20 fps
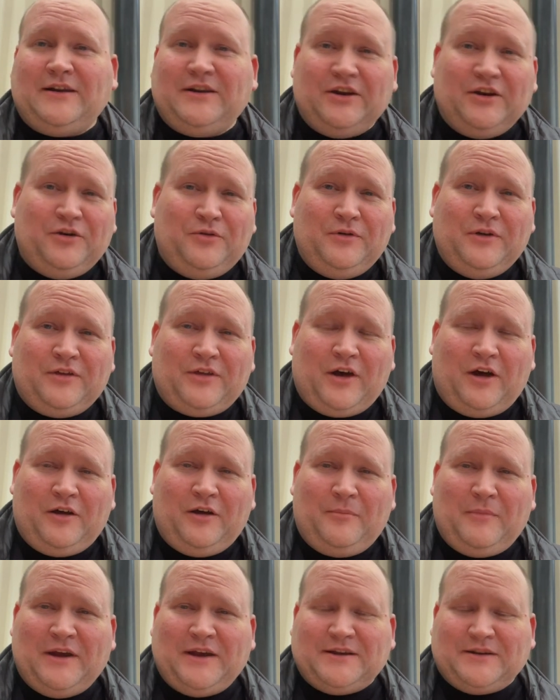deal with all
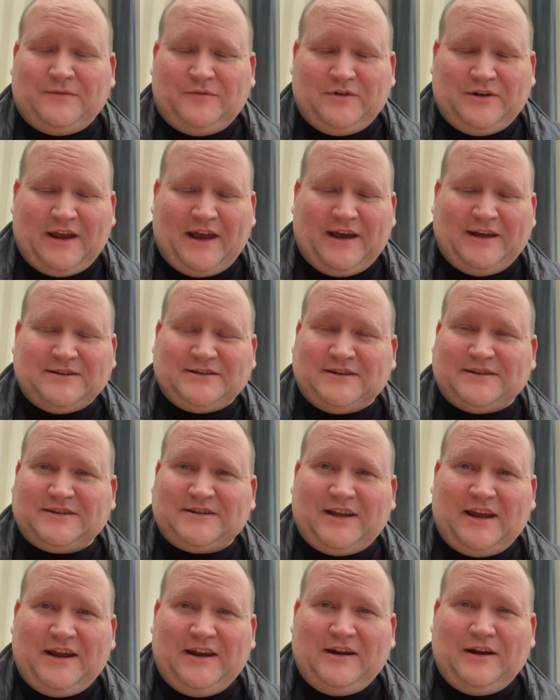of my dad's
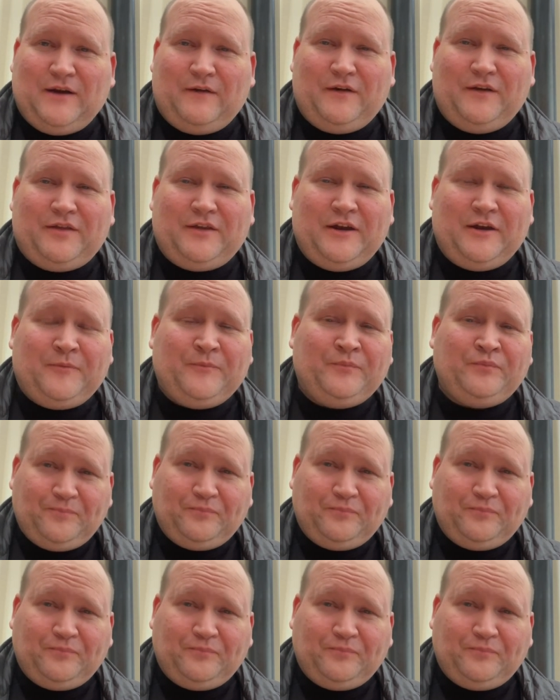estate and everything,